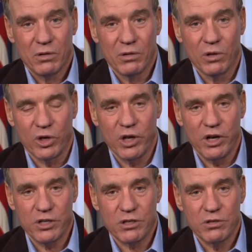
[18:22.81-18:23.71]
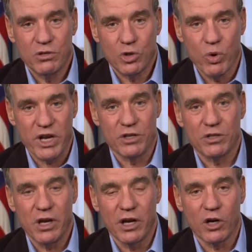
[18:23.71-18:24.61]
Look at his
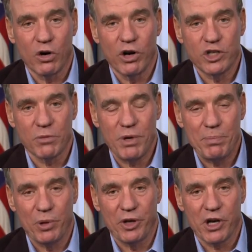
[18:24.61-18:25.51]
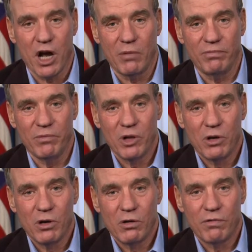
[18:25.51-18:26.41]
tweets encouraging people to come
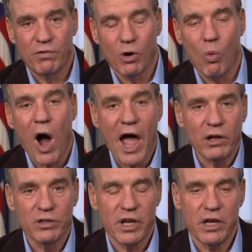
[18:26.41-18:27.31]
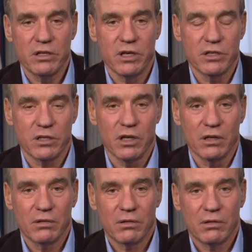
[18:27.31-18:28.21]
for a wild day in D.C.
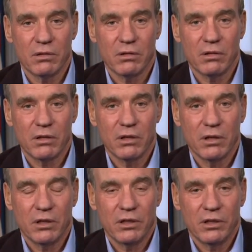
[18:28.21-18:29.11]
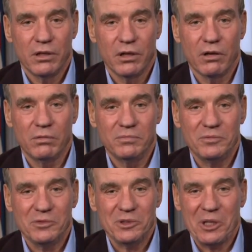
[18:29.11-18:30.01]
You know,
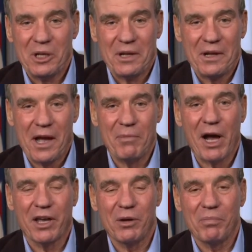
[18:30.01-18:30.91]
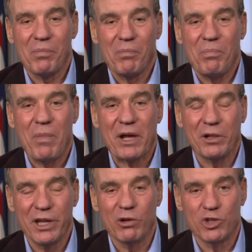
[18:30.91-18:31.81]
I'm not going to make a
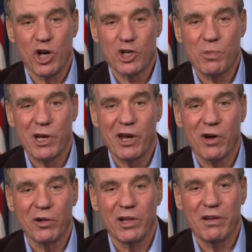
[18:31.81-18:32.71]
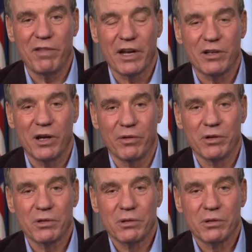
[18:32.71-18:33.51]
legal judgment here. I'll leave that to others.